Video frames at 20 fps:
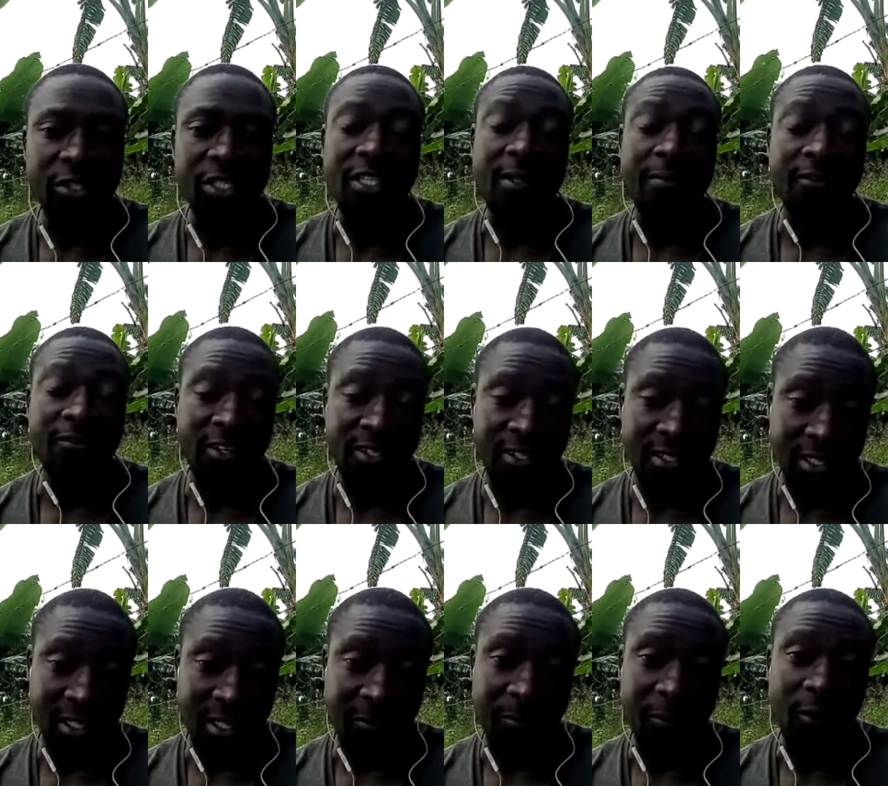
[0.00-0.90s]
they'll be
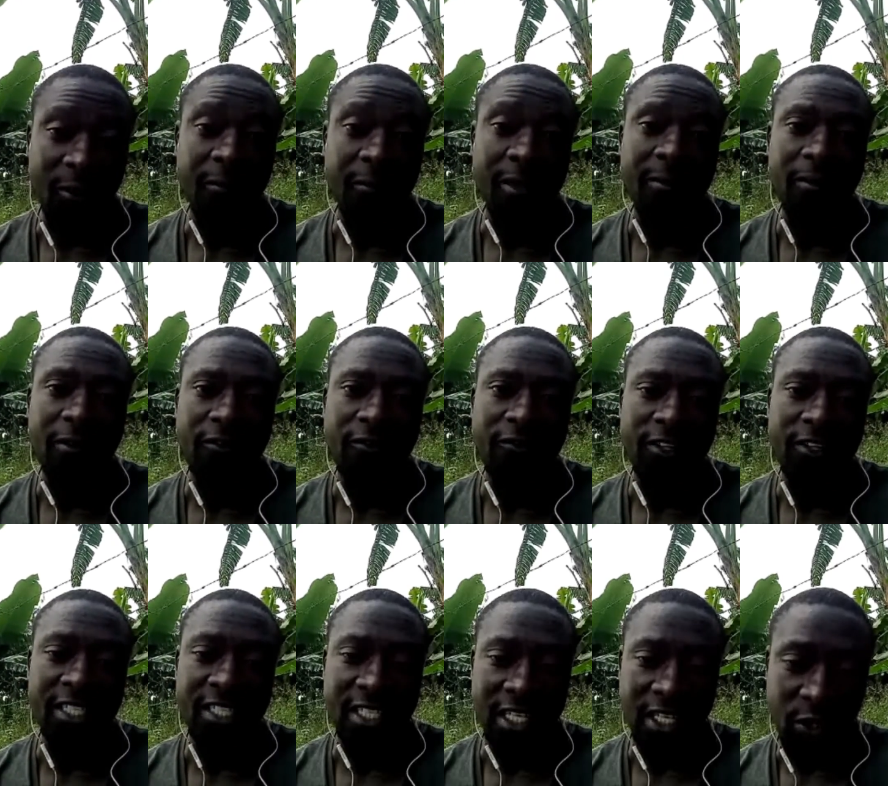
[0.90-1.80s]
facing a problem of
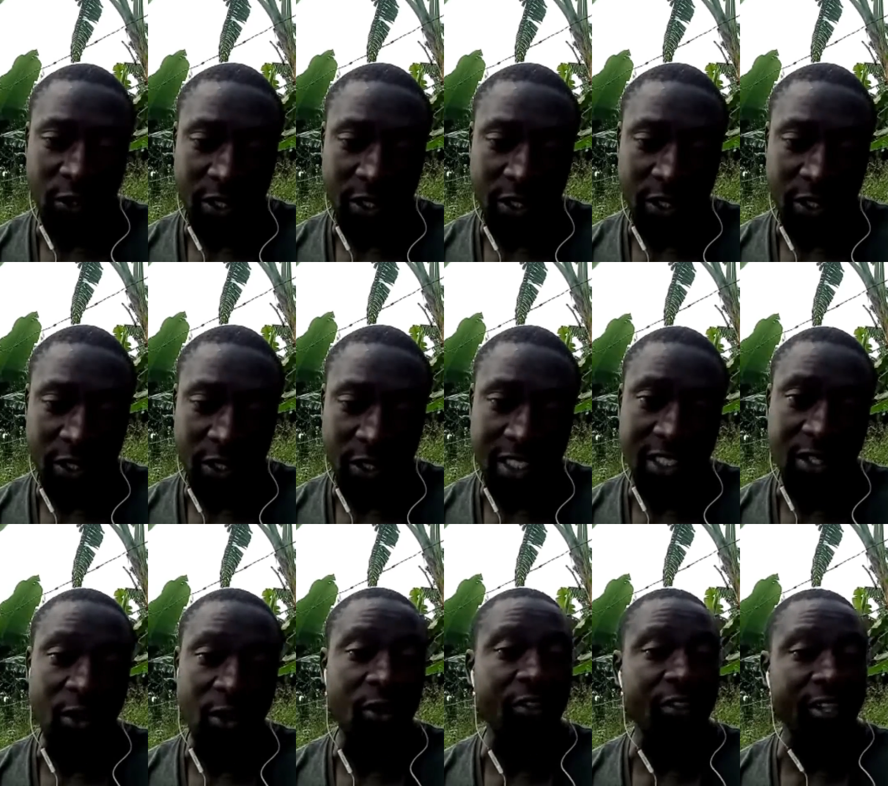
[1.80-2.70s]
feed security on
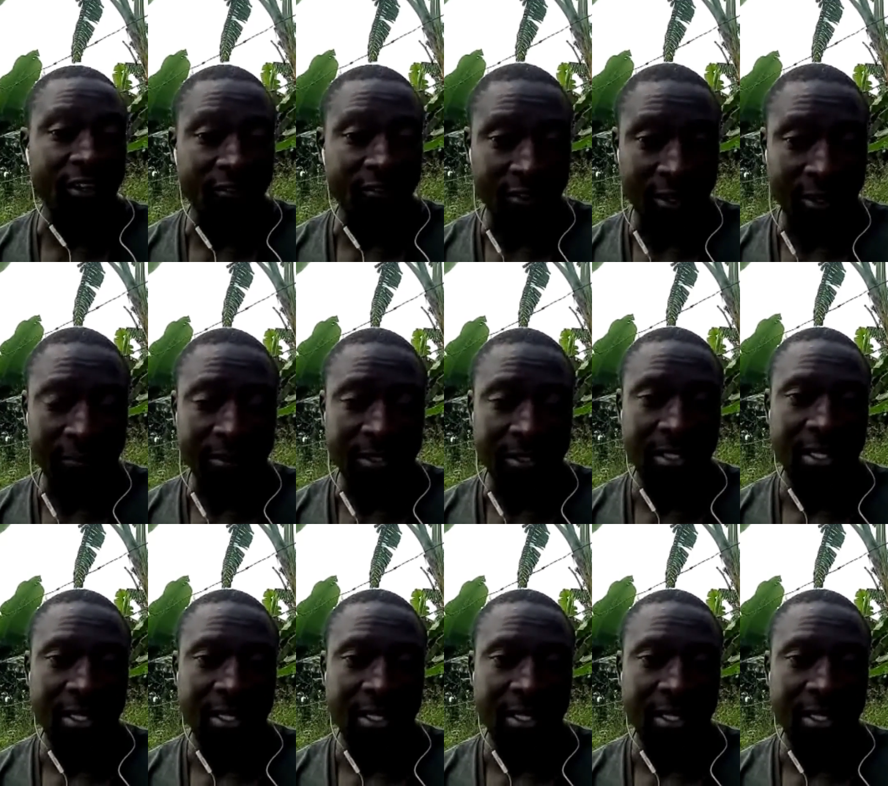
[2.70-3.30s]
their farms.